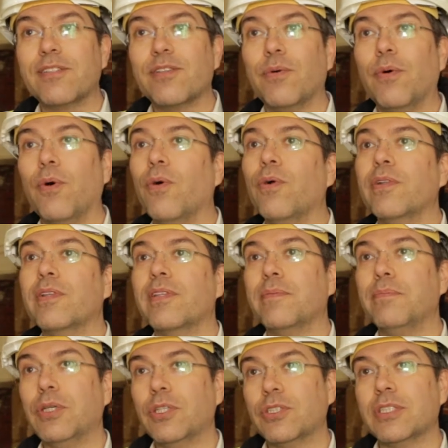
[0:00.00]
So all
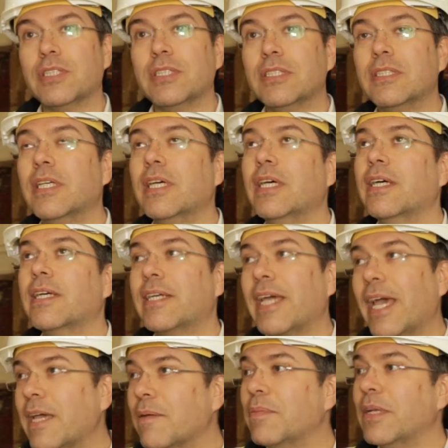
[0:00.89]
the modern
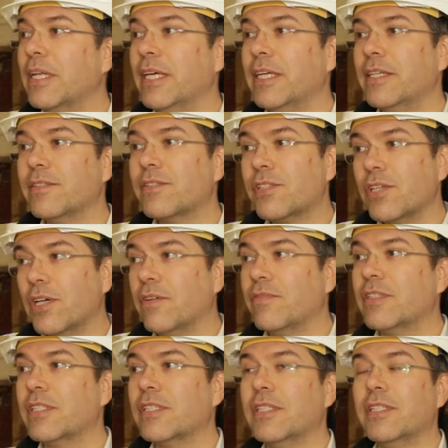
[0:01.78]
cabling,
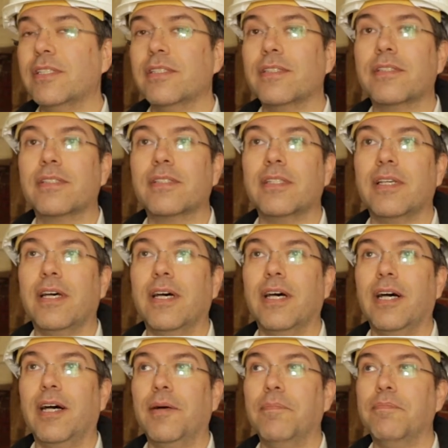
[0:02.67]
services,
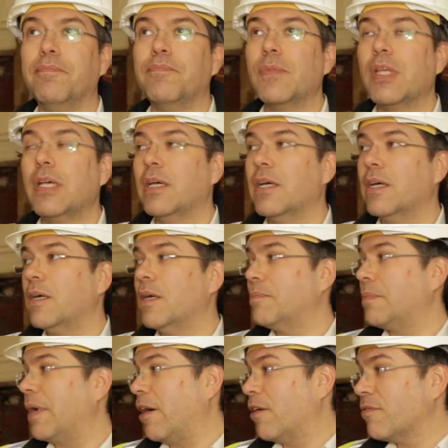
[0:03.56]

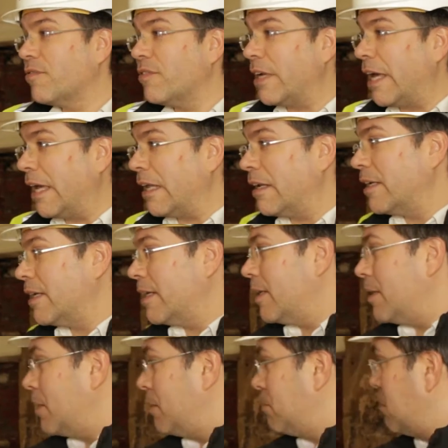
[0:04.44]

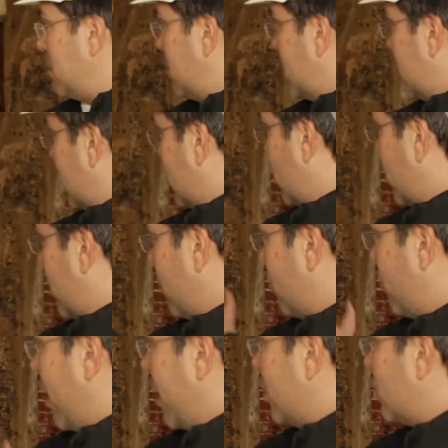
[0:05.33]
paraphernalia,
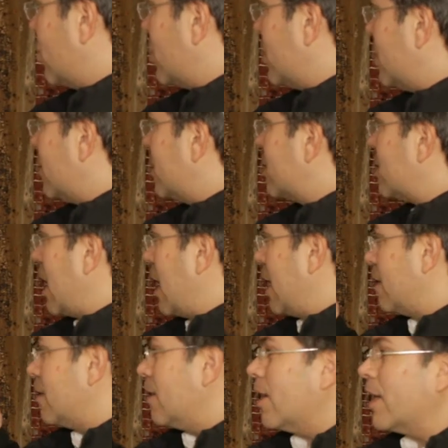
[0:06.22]
cooking ranges
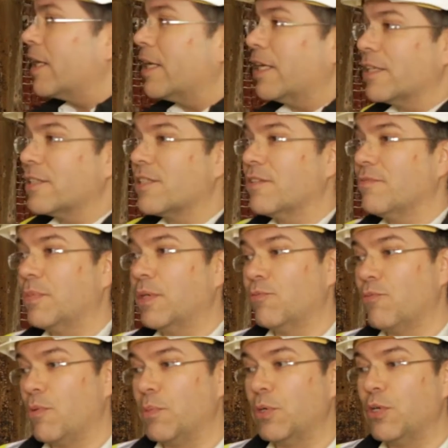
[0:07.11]
and linings have
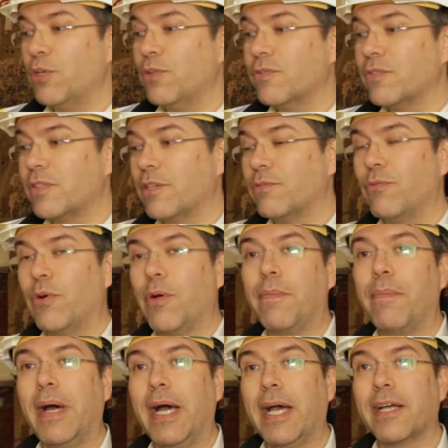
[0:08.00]
been removed, and we're
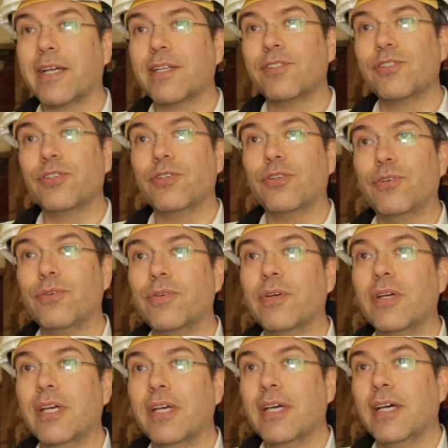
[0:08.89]
back to
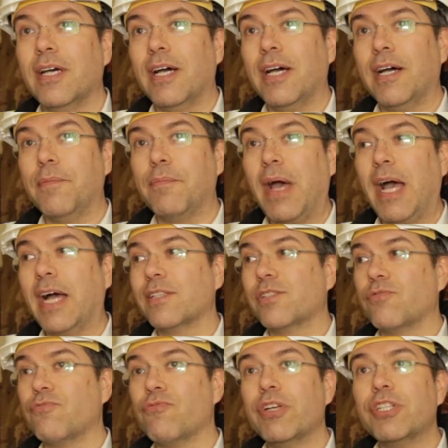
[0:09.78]

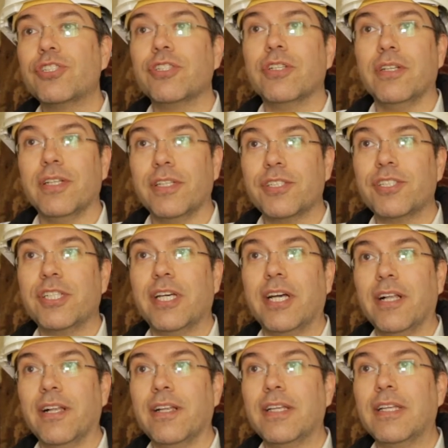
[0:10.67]
as original a
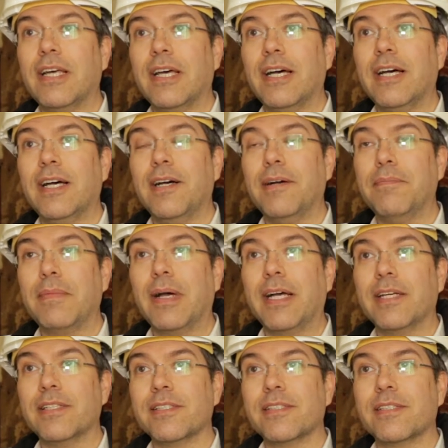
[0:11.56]
shell
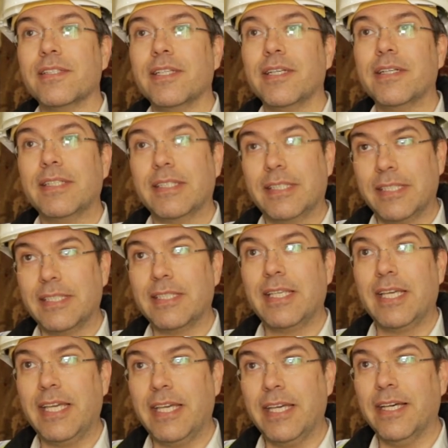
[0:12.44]
as is
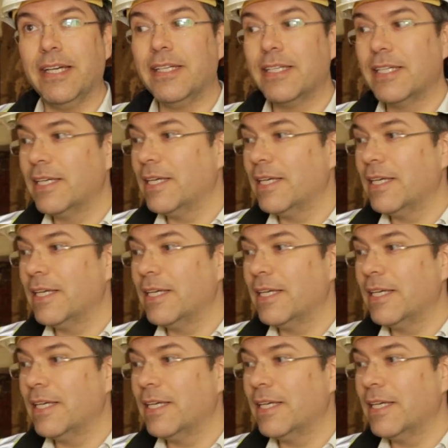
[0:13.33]
here.